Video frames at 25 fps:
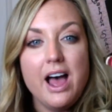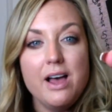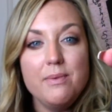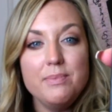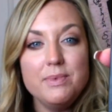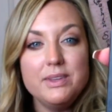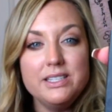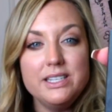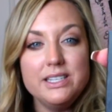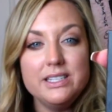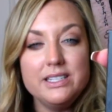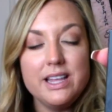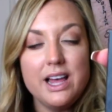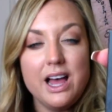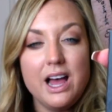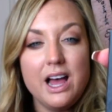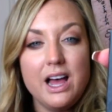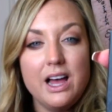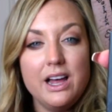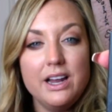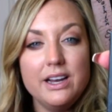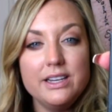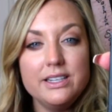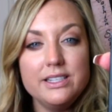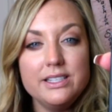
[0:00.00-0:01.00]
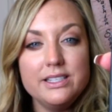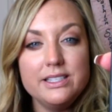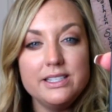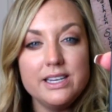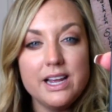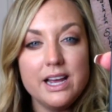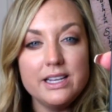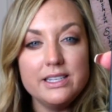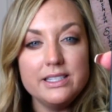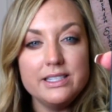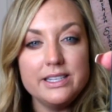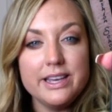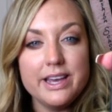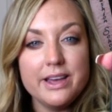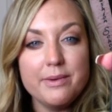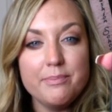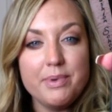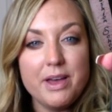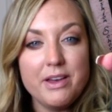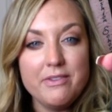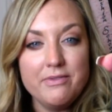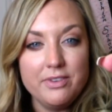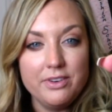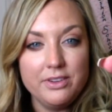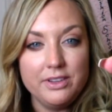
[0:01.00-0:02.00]
This is the Anastasia
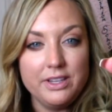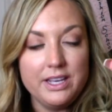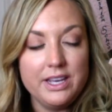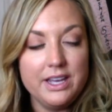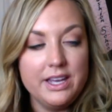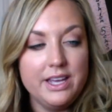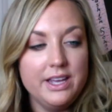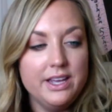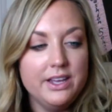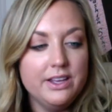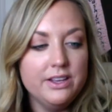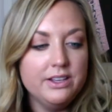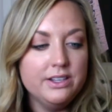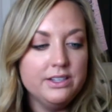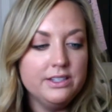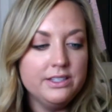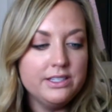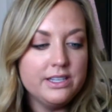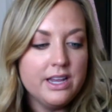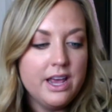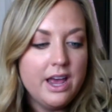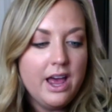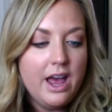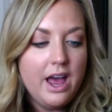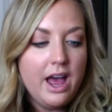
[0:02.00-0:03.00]
Beverly Hills